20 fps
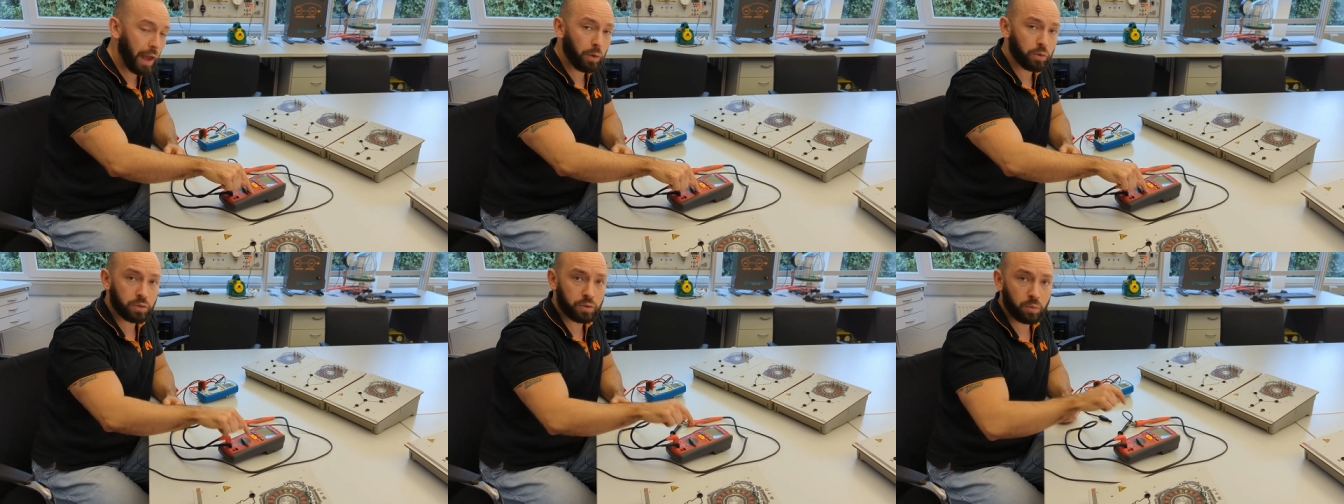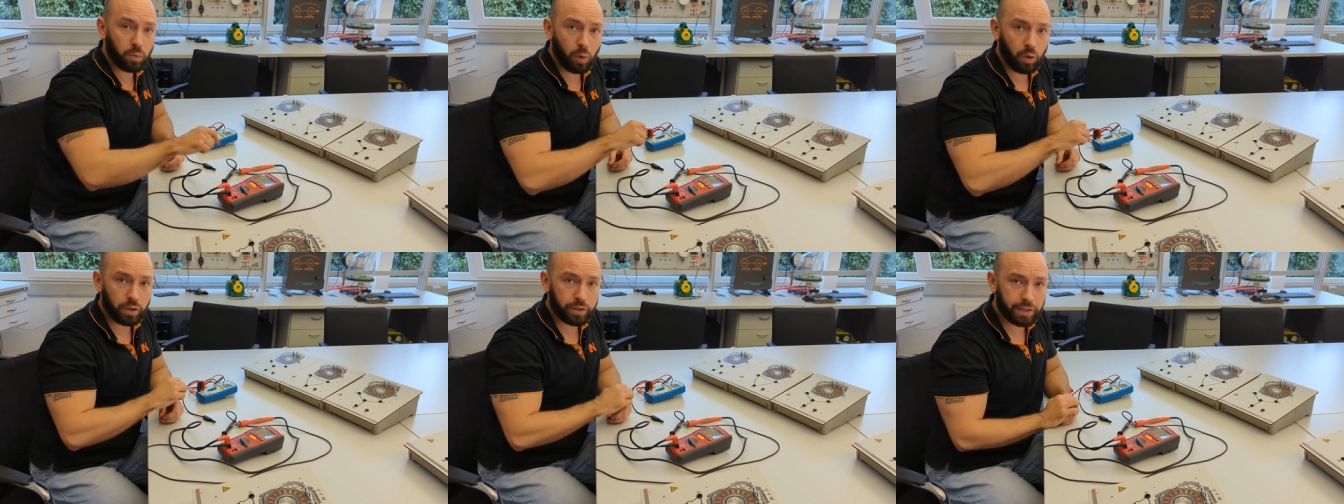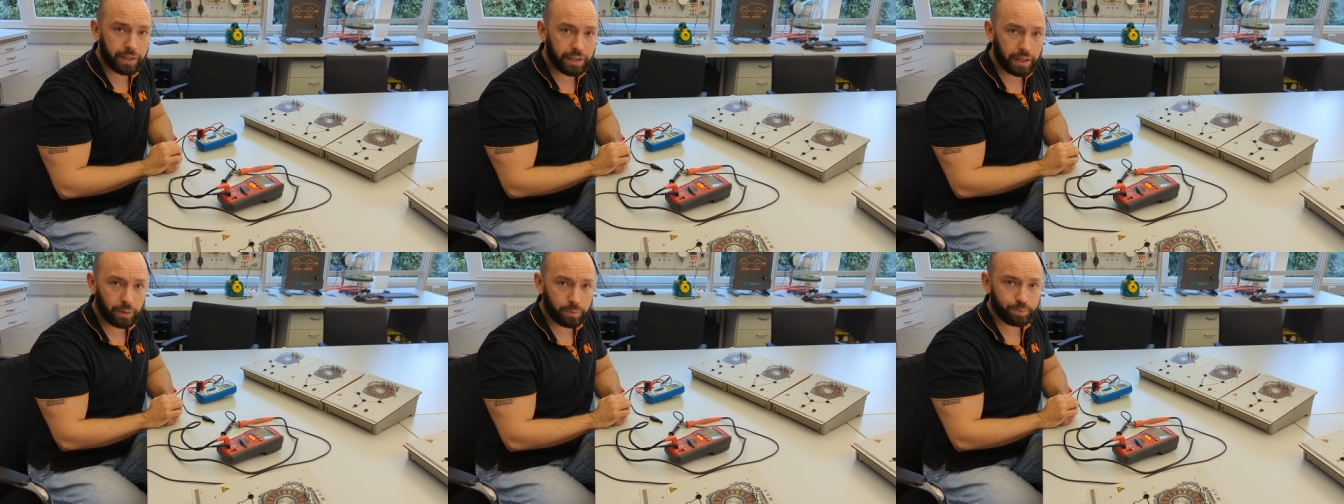thousand
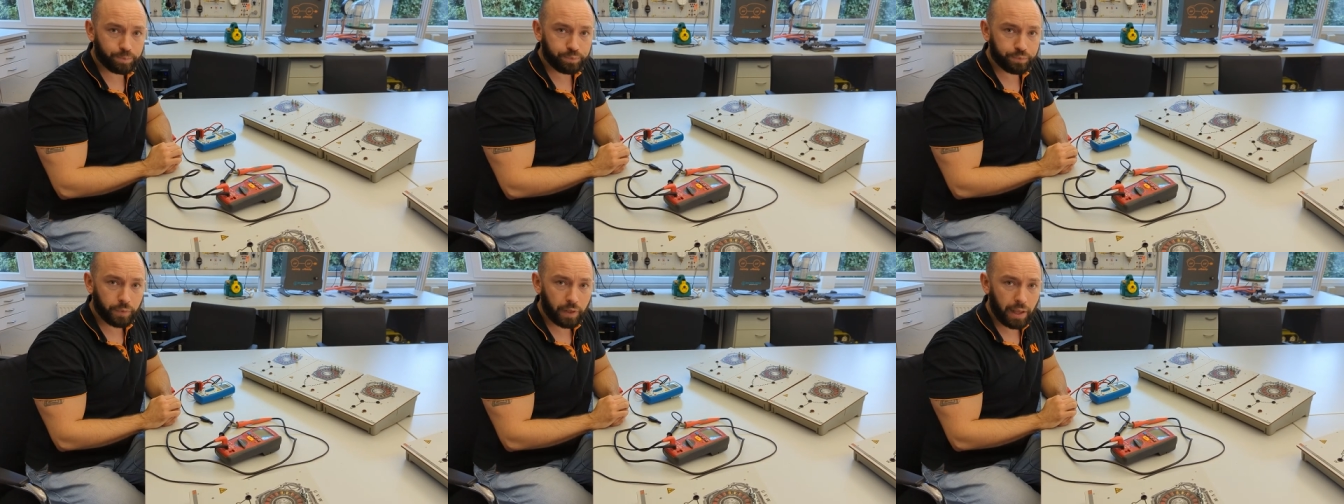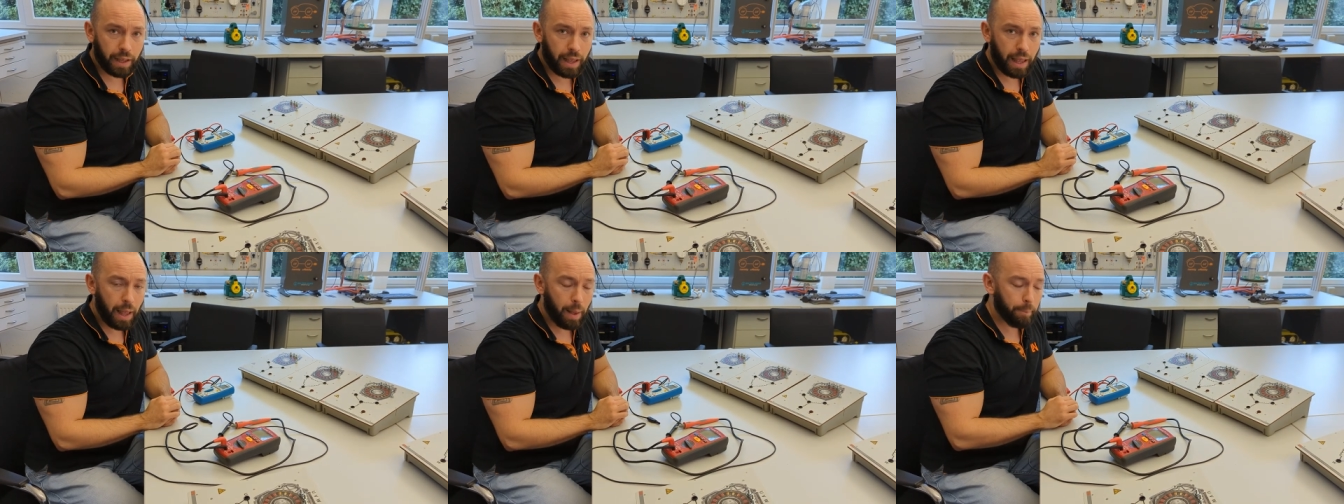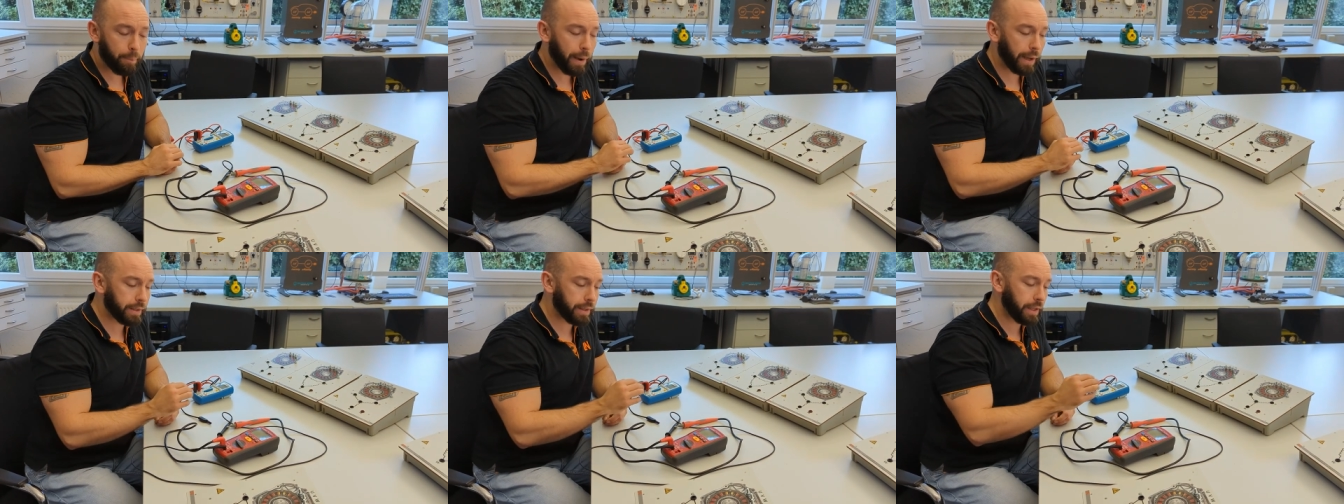volt here.
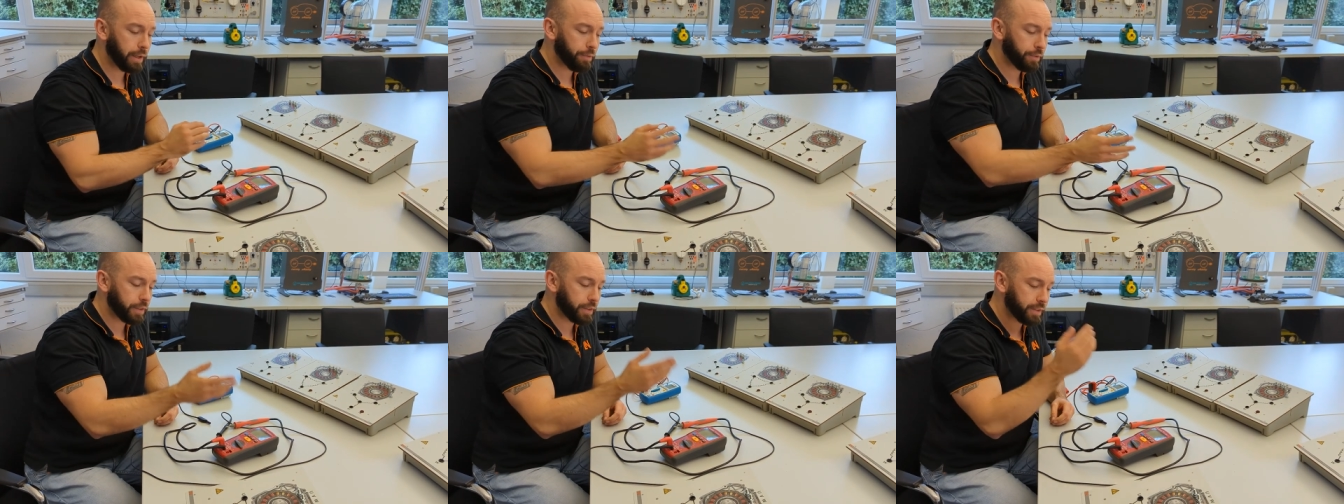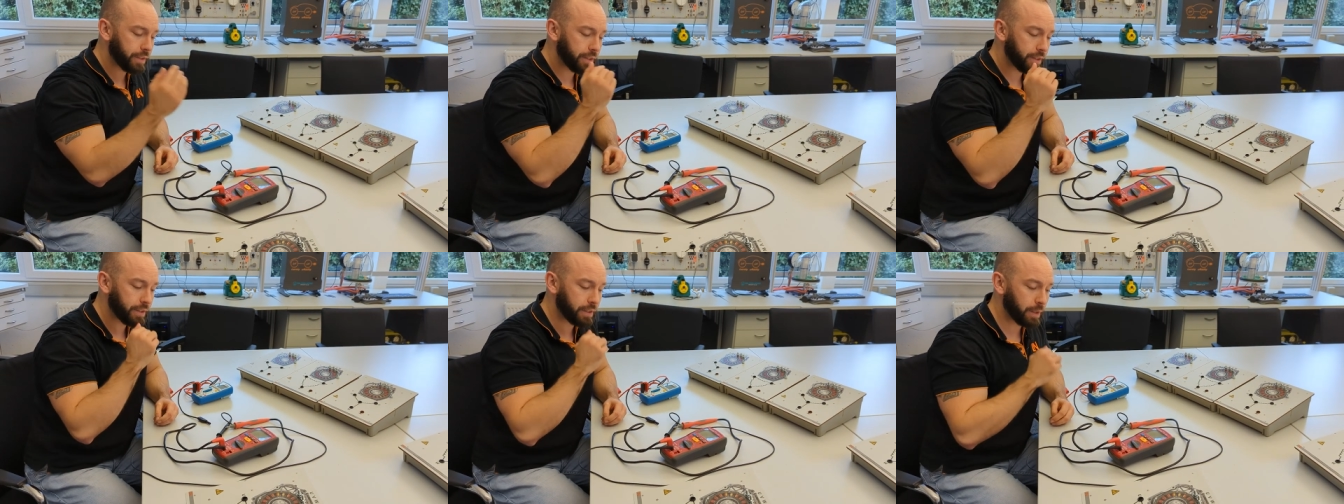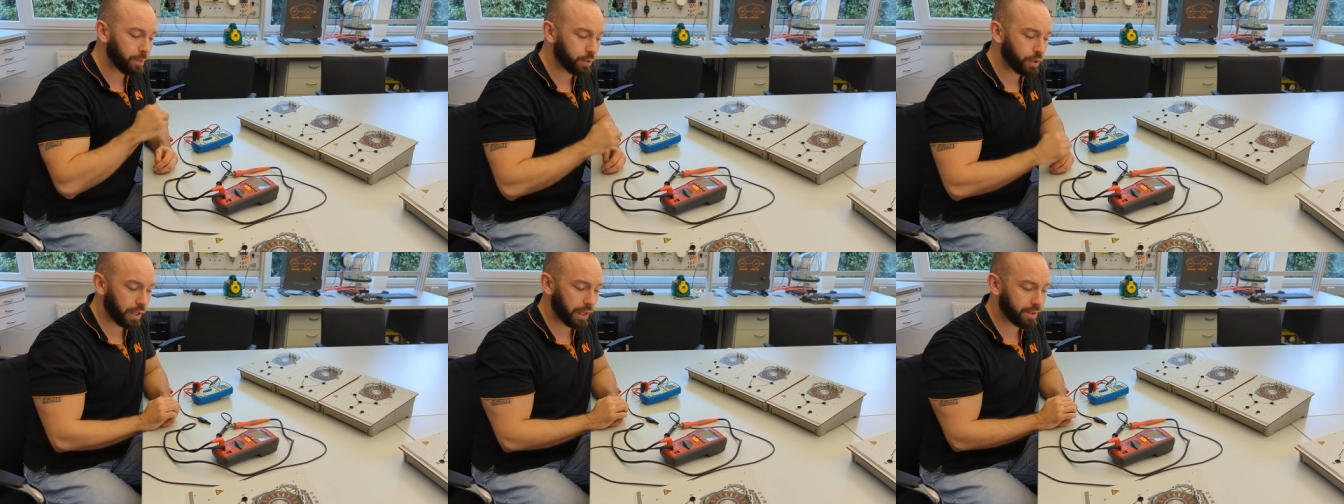But if the
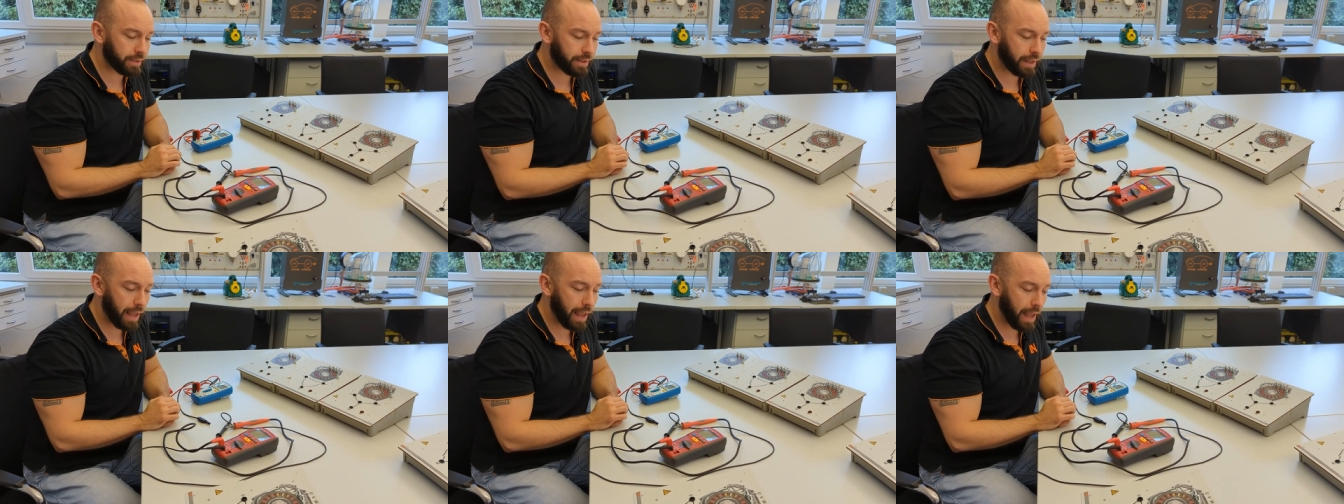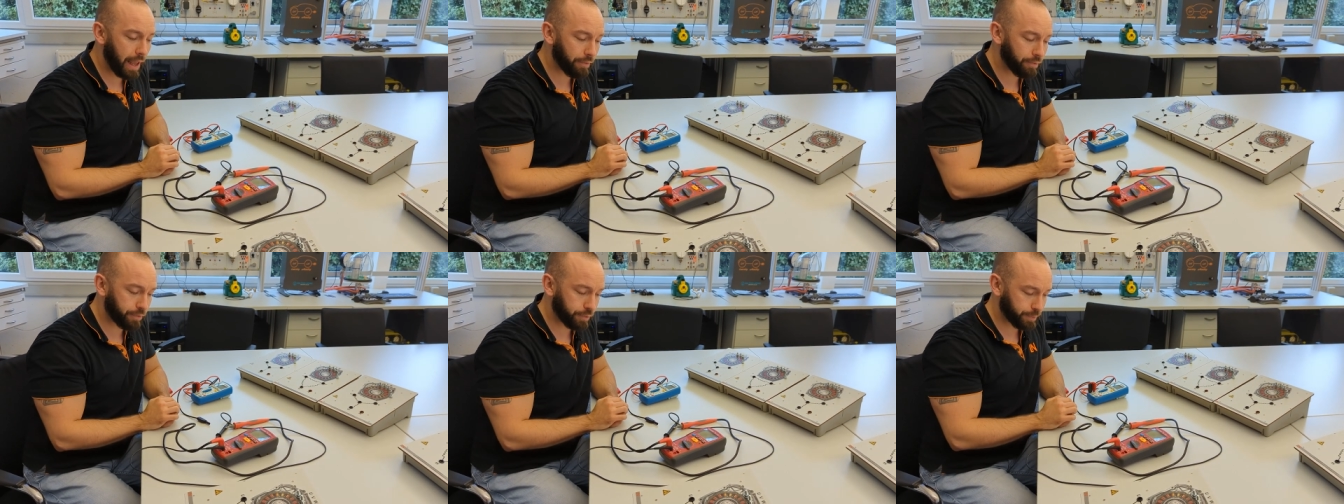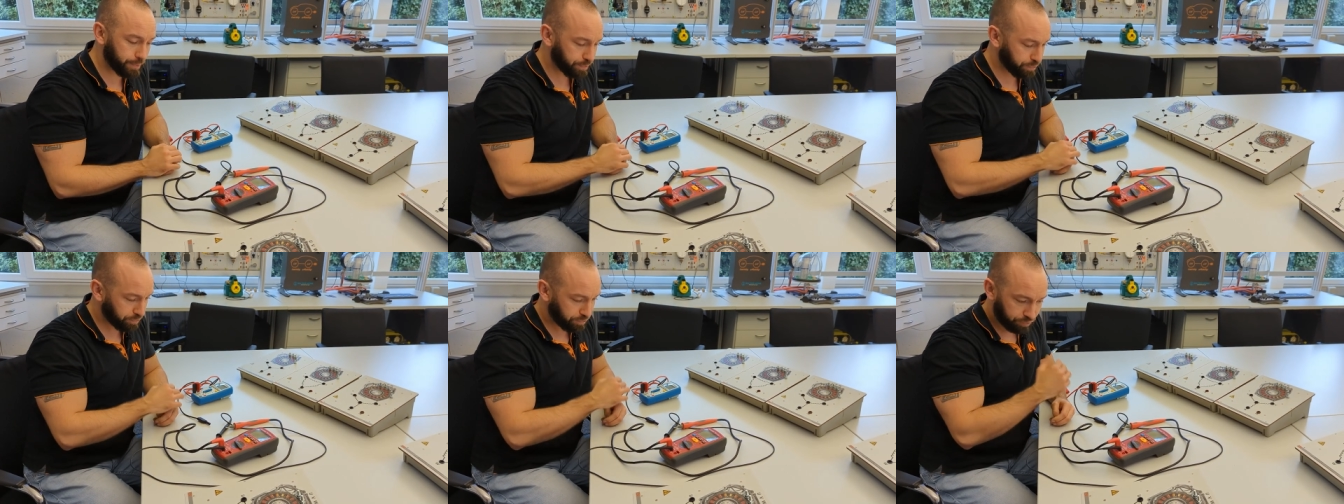system just have